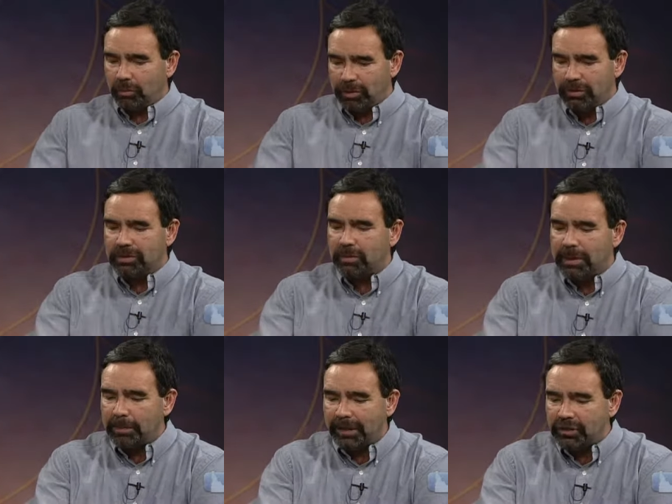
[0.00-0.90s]
research the
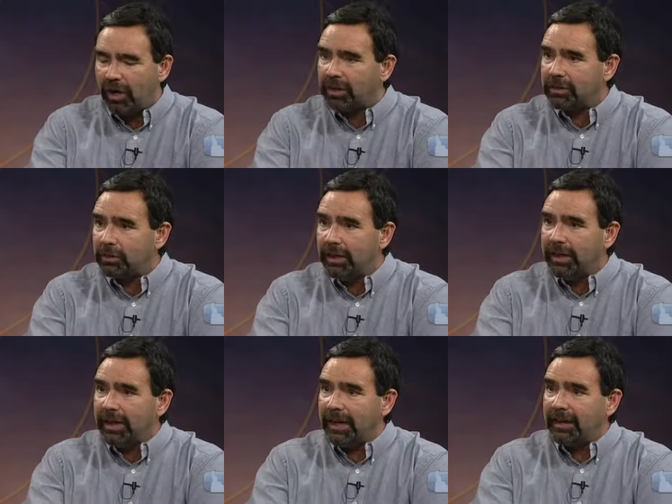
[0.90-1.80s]
people I talked to.
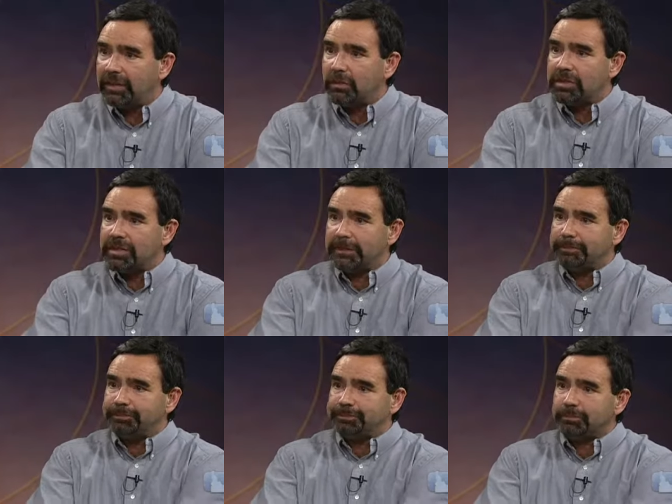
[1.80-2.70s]
And it was,
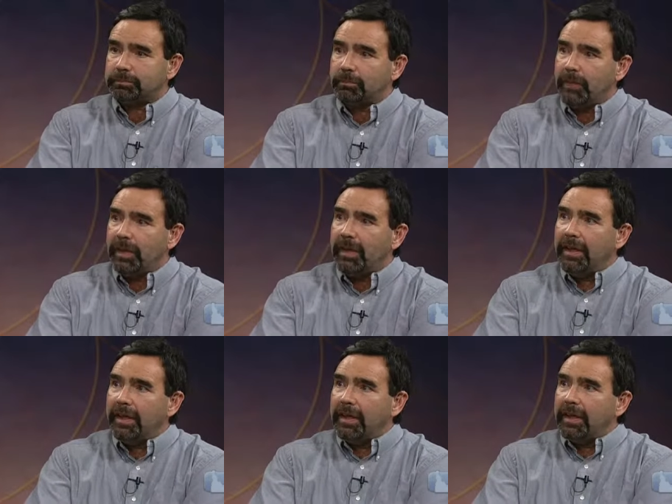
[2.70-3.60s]
um,
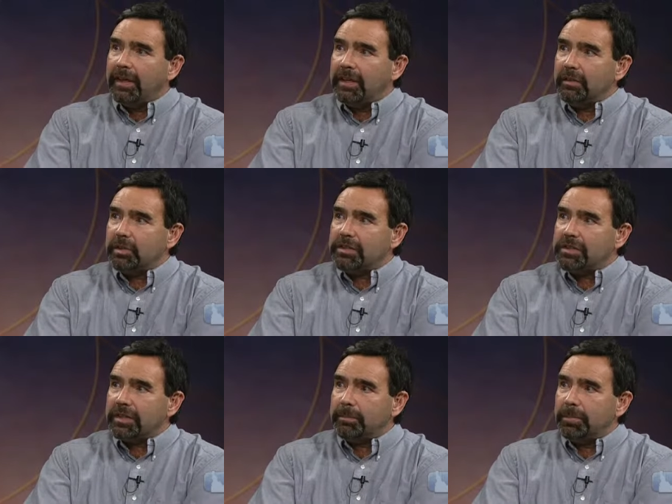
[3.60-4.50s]
it was,
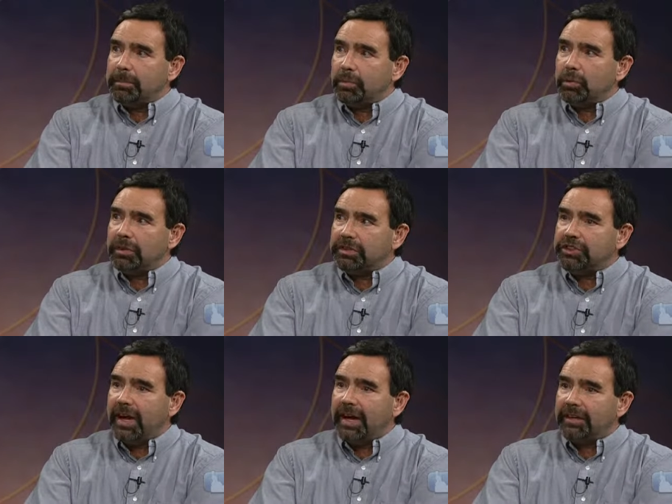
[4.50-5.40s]
uh, people were
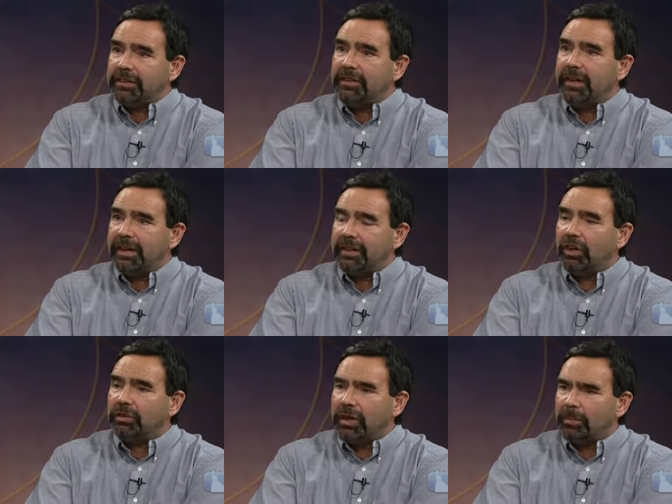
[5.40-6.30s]
shocked. you
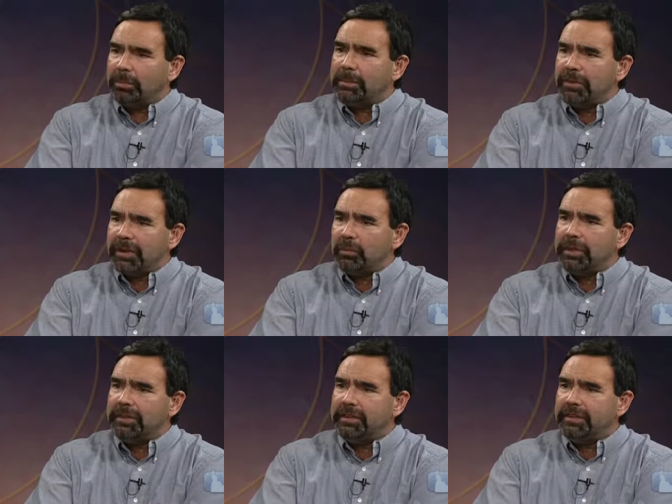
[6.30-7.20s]
know, a couple people that
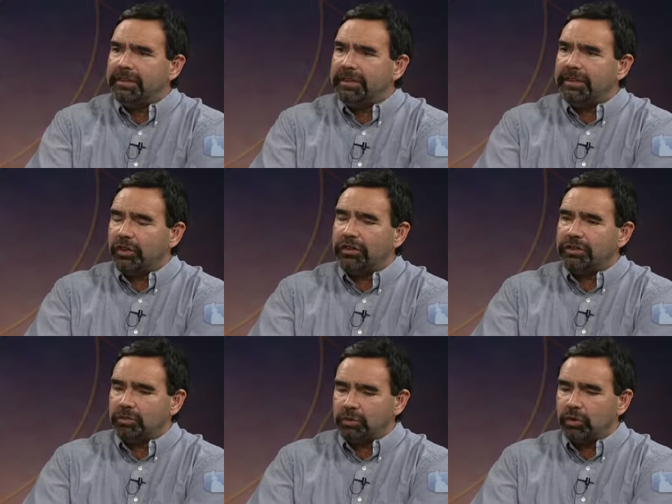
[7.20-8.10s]
we did, you know,
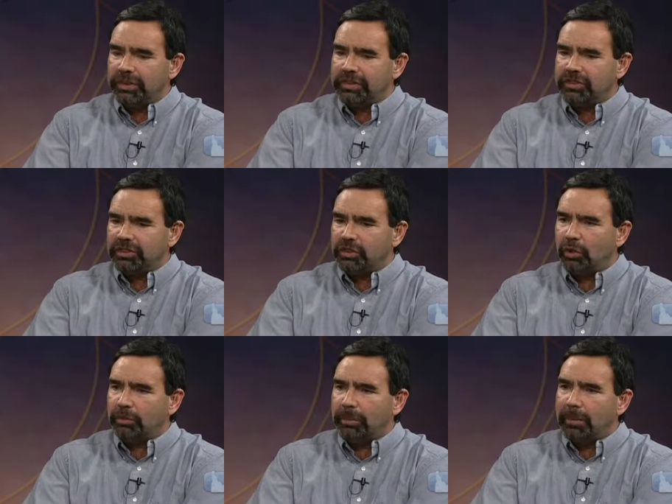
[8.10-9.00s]
this truly is uh,
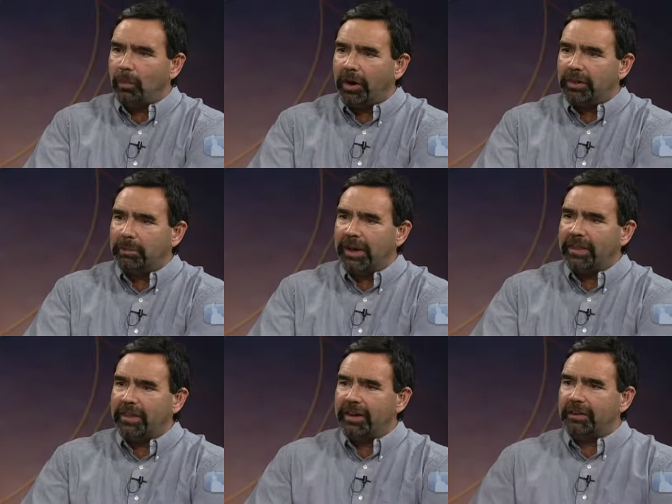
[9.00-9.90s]
Joe's memoirs, but I
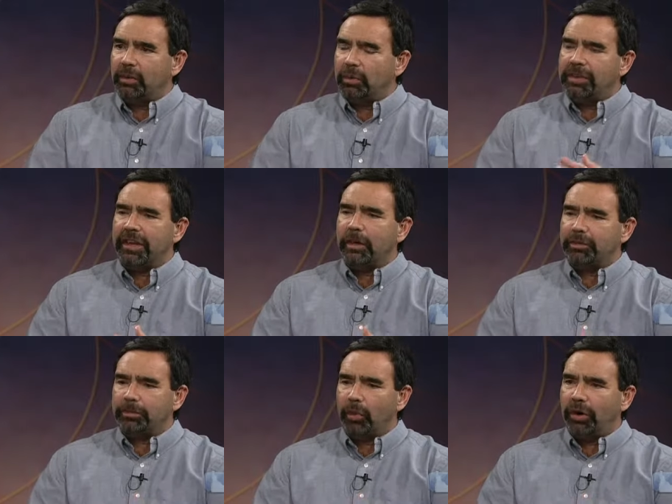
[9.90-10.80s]
thought, we thought it
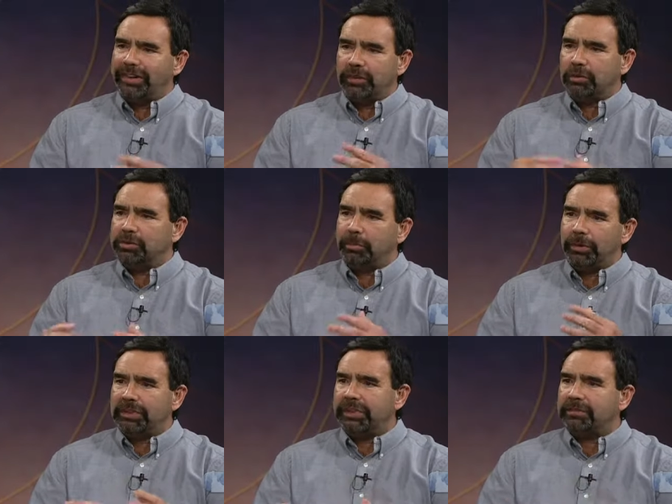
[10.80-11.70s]
was important to
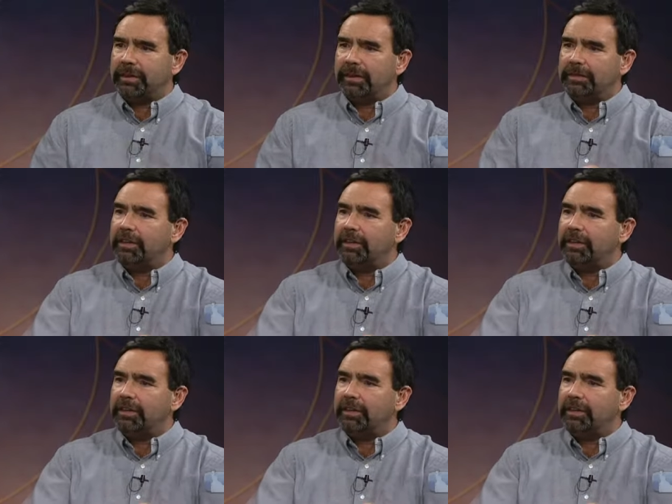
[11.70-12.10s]
sprinkle in a, a,